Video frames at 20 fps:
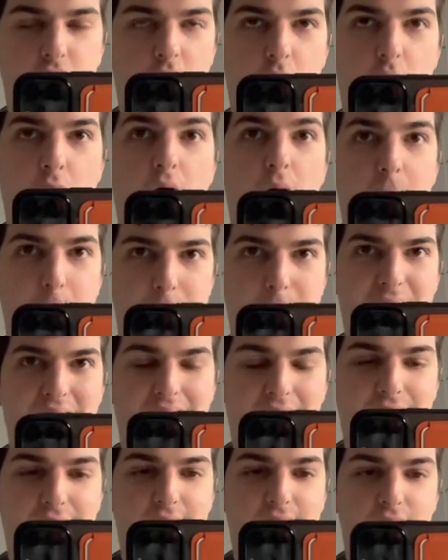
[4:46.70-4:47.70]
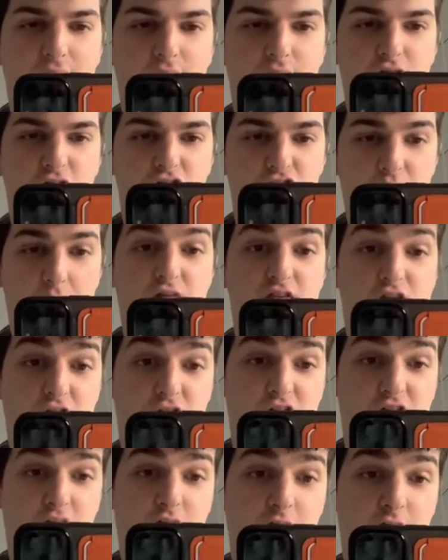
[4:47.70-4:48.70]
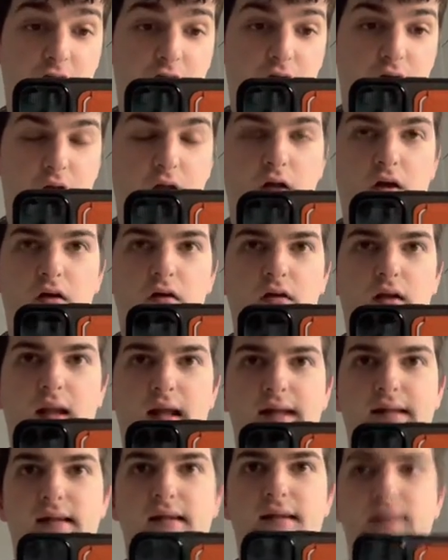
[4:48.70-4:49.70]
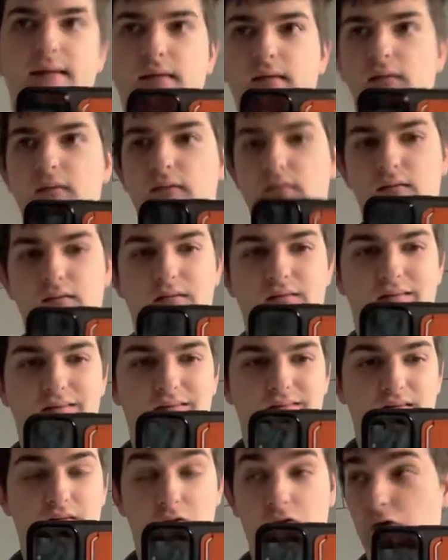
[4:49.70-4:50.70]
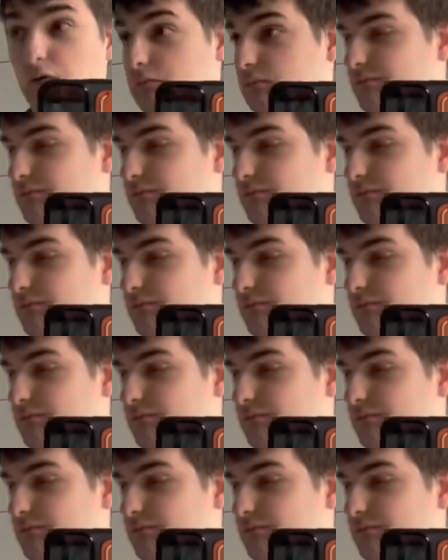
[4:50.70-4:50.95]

no, unpack some of the stuff. Like, oh,